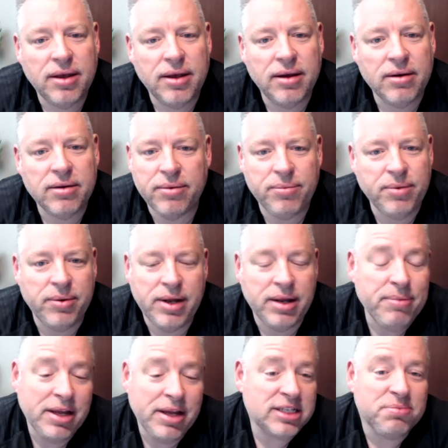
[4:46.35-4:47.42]

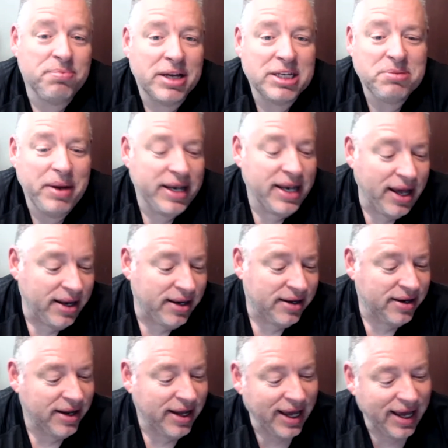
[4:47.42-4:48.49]
It just must be done.
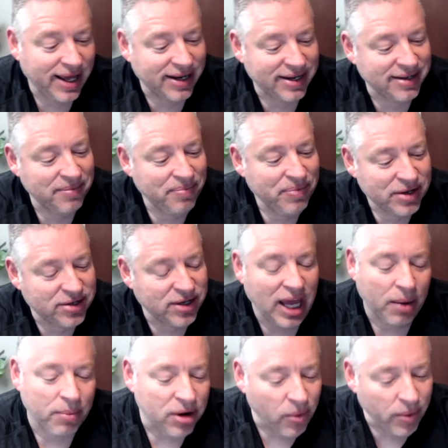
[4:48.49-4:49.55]
And so yeah,
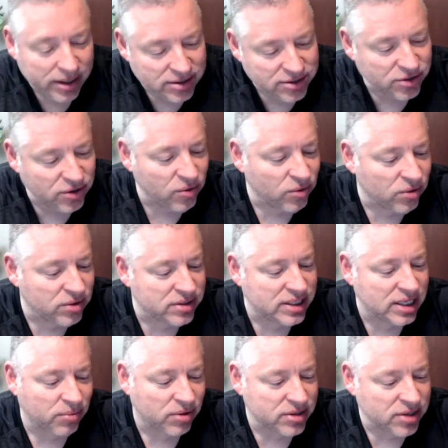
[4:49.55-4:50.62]
we're going to schools
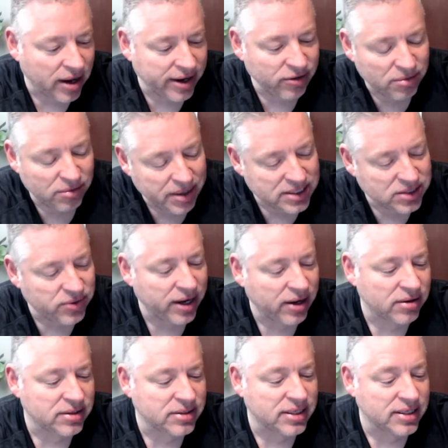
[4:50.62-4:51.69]
and we're talking to
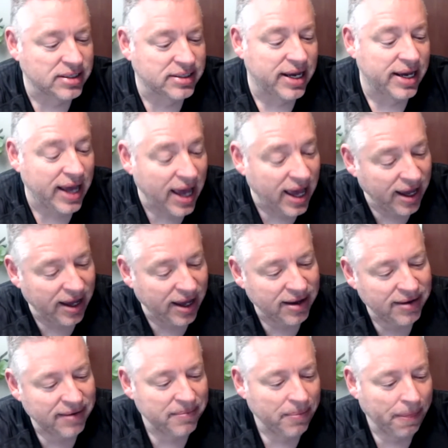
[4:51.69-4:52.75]
administrators and saying, hey,
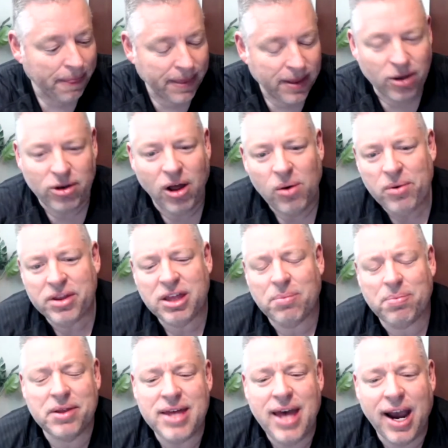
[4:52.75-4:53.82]
along with the
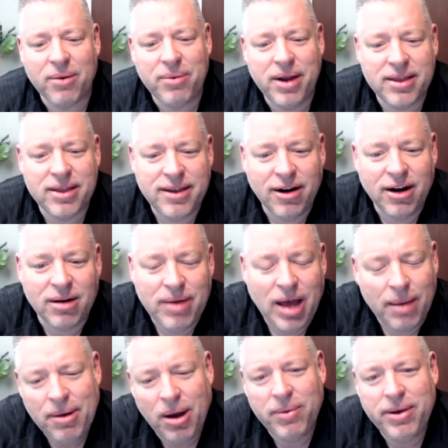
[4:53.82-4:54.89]
Pythagorean theorem, how
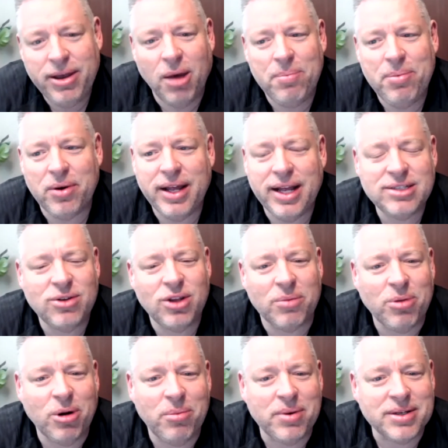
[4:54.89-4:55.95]
about we help your kids know their
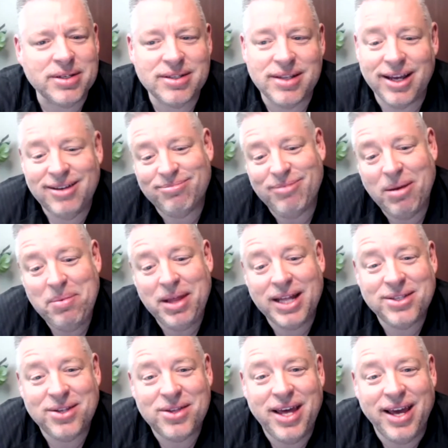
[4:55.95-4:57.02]
purpose? Like, maybe that's
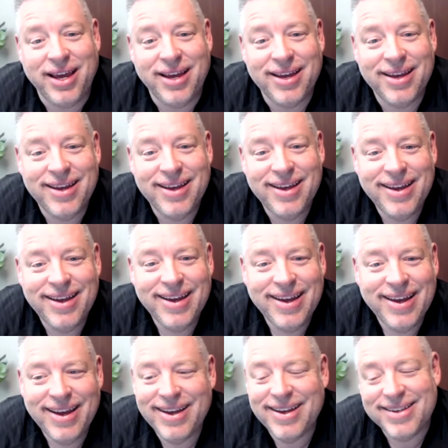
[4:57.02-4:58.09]
a thing.
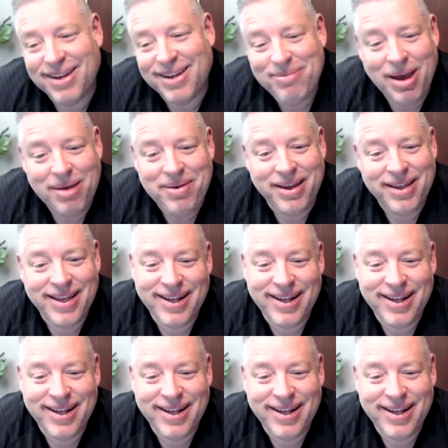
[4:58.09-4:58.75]
So maybe.